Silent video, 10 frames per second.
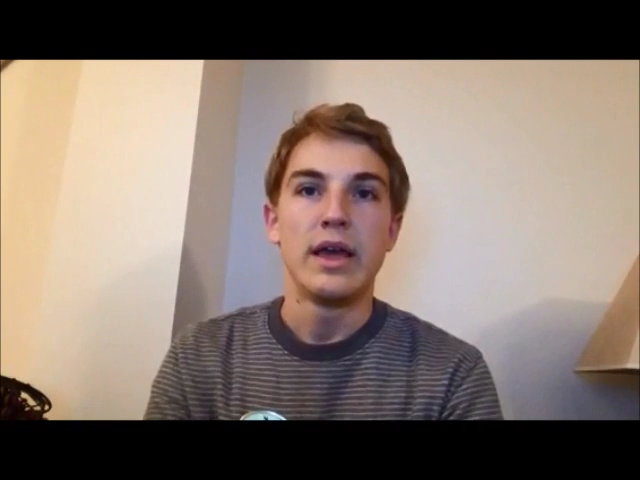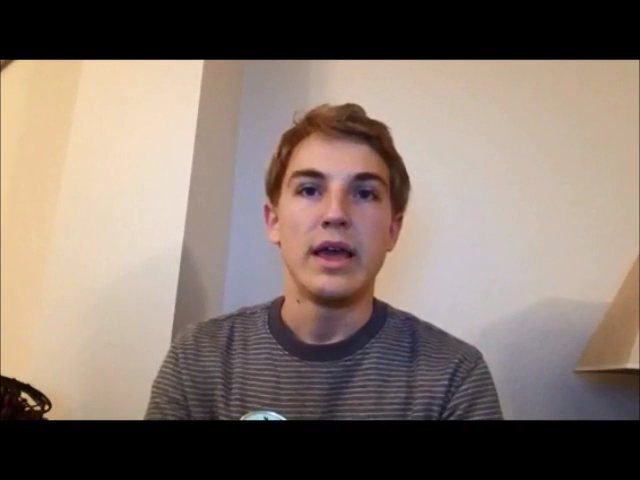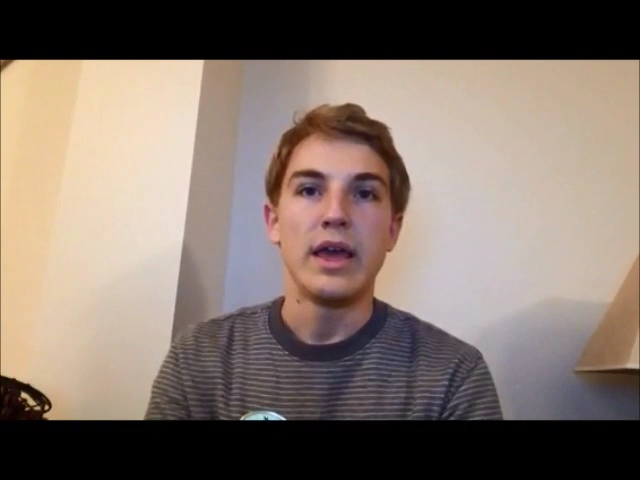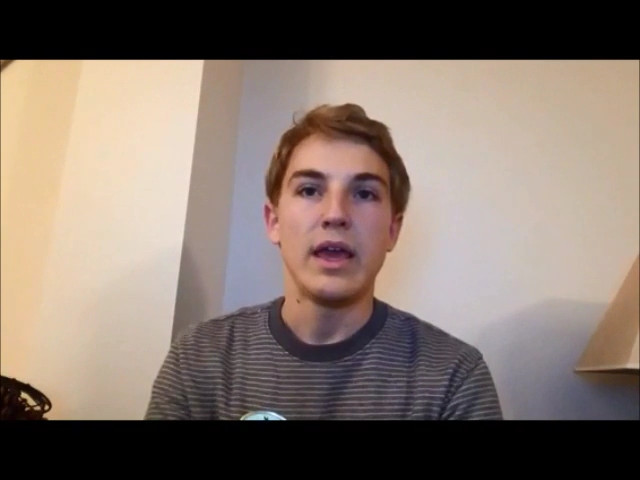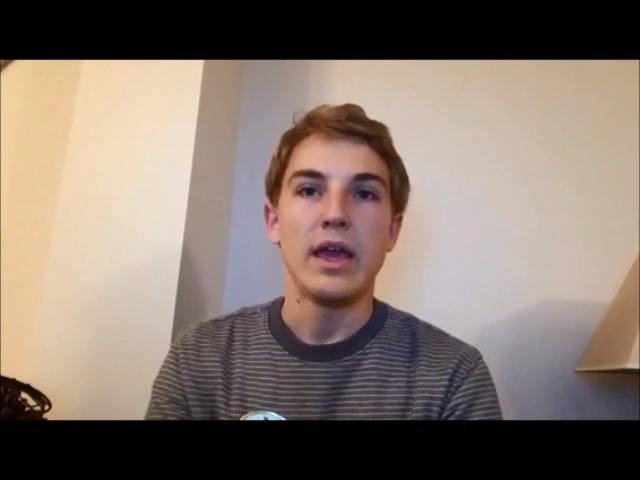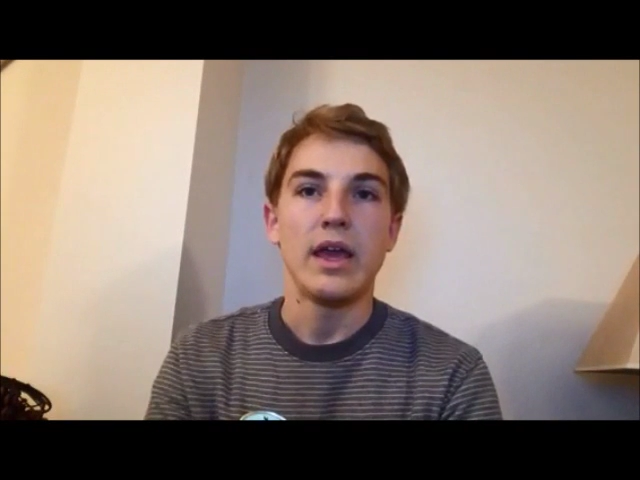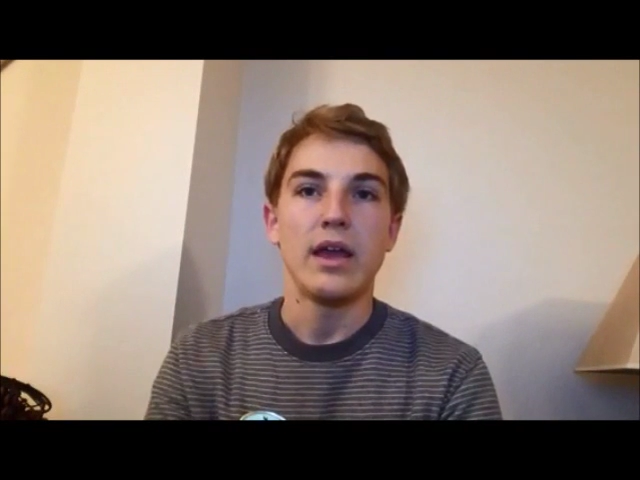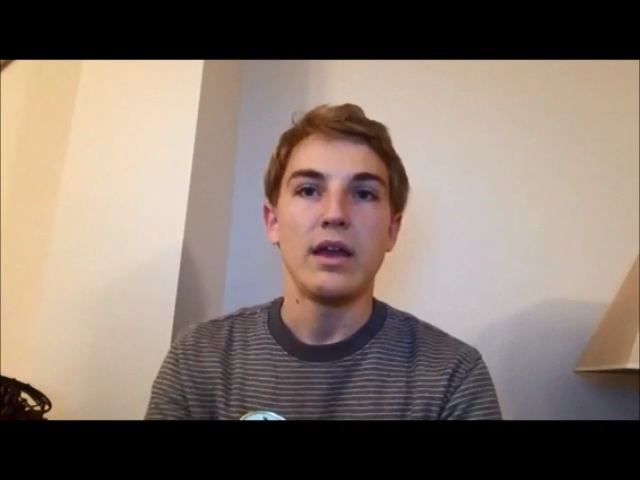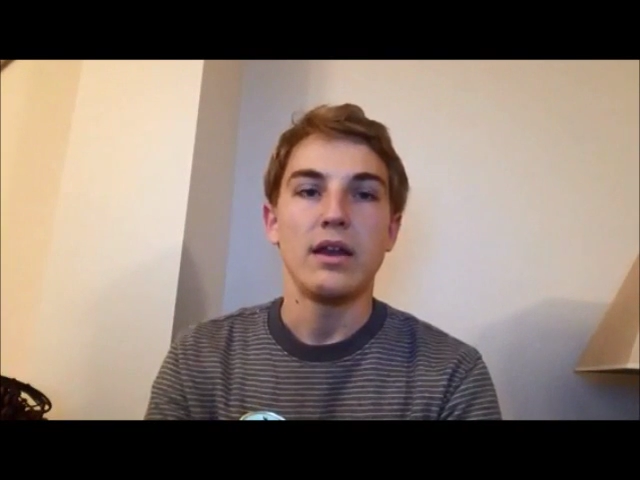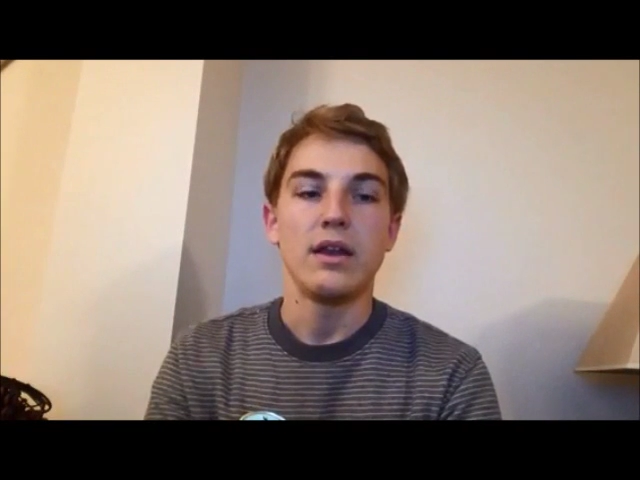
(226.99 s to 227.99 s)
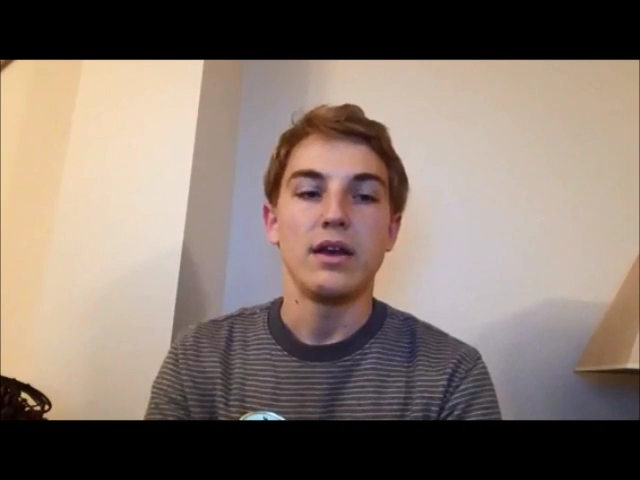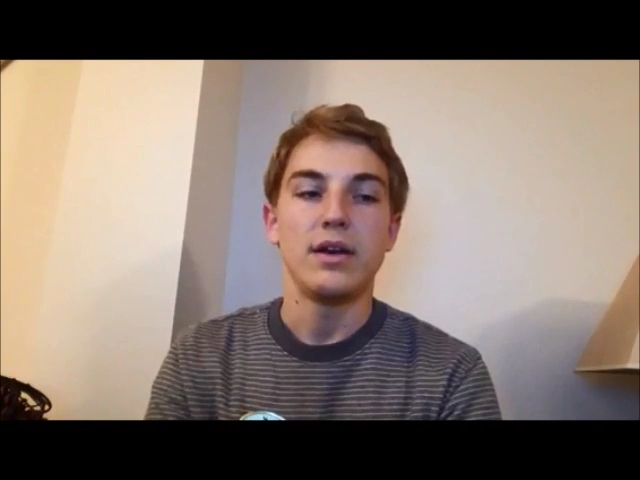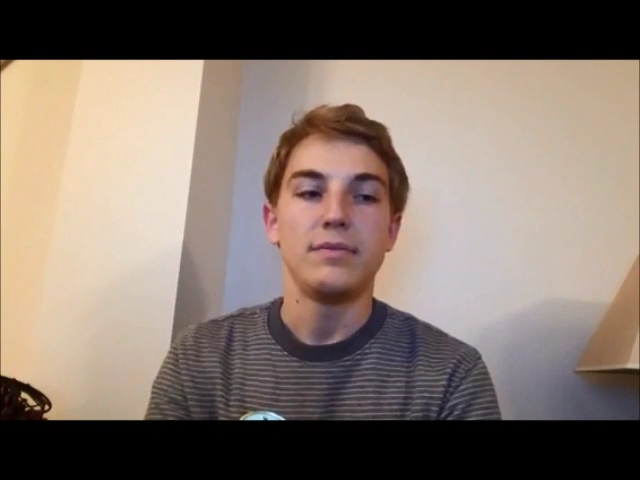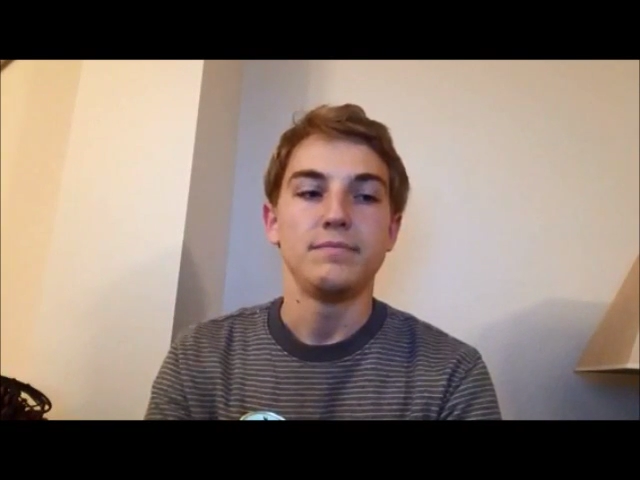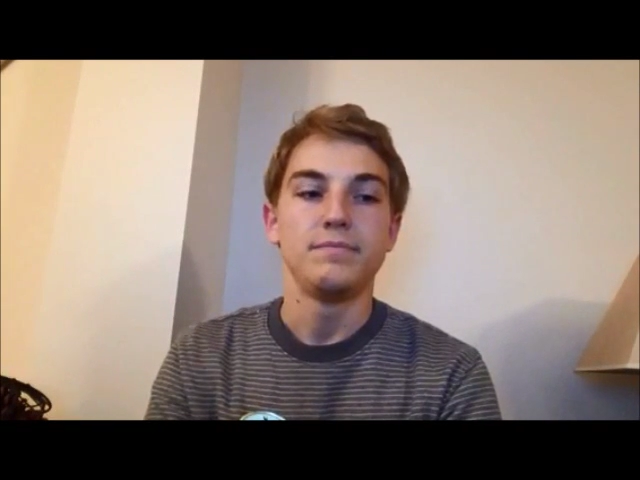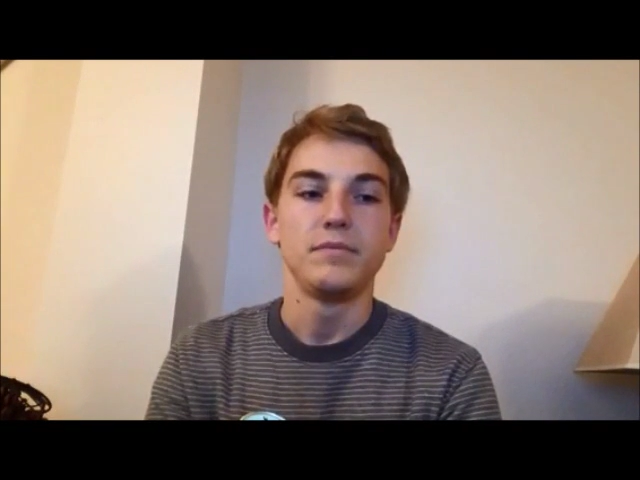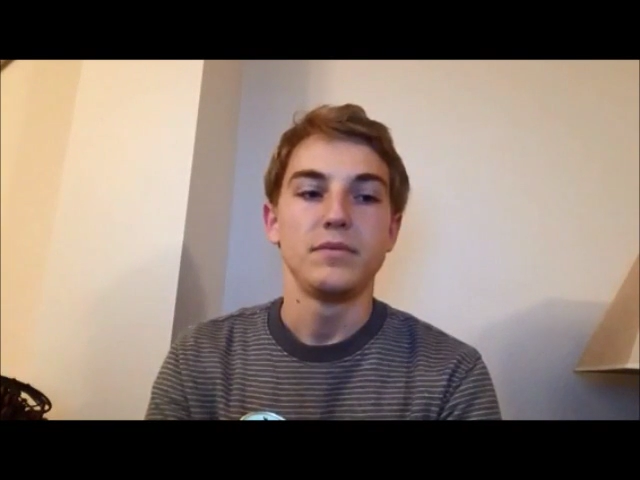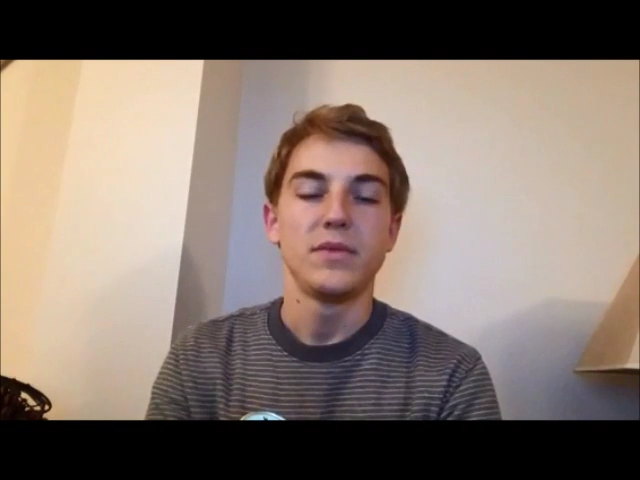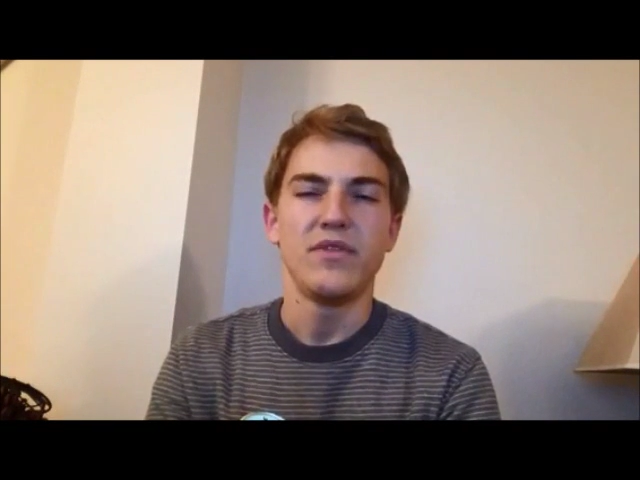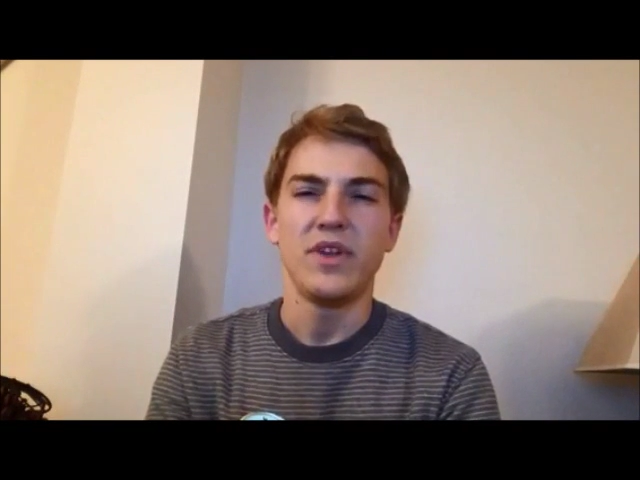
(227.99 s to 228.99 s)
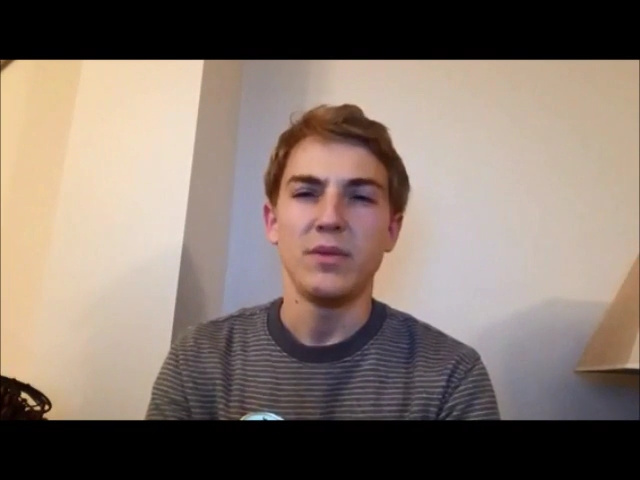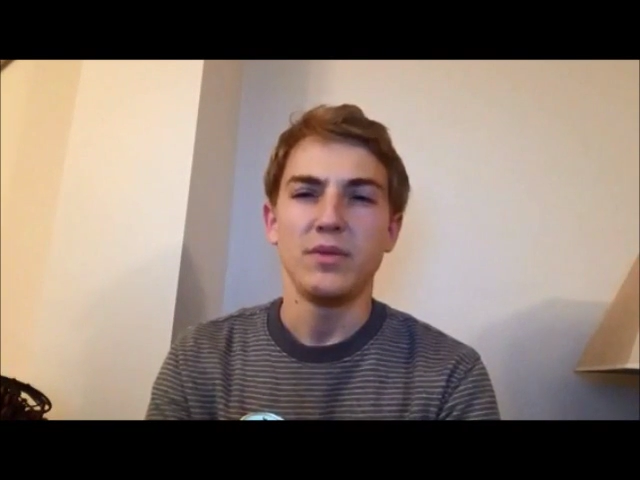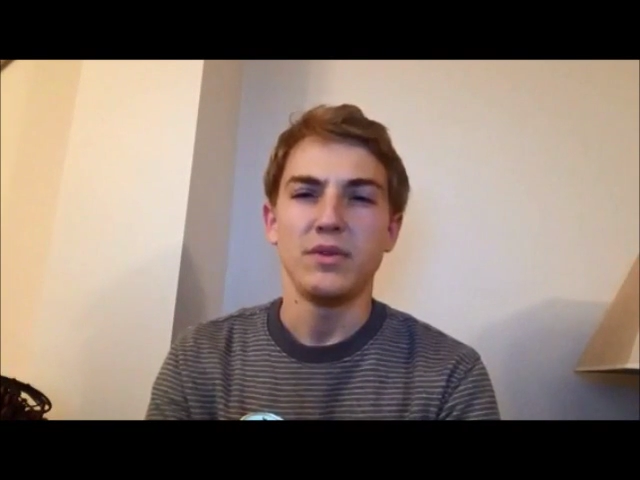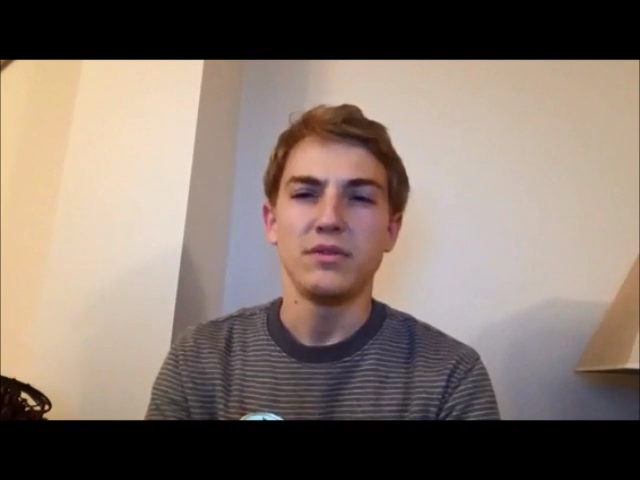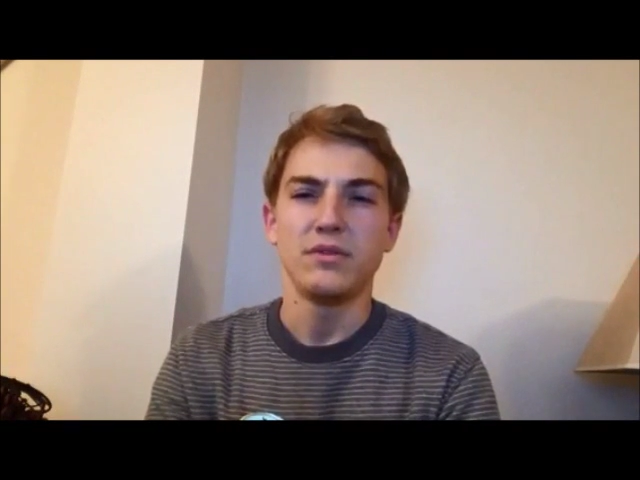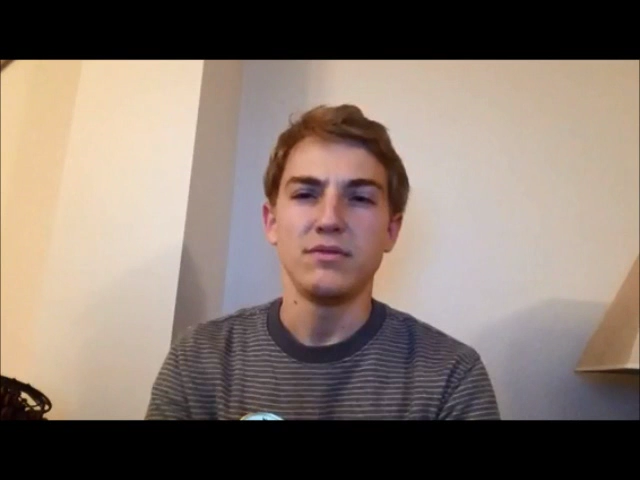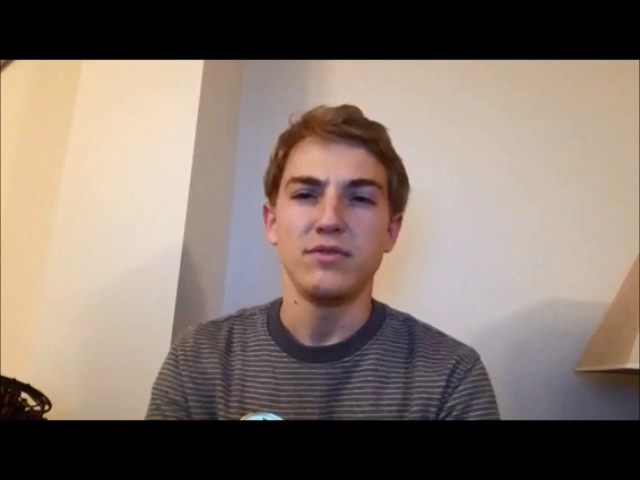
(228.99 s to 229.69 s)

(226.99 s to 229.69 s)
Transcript: and develop those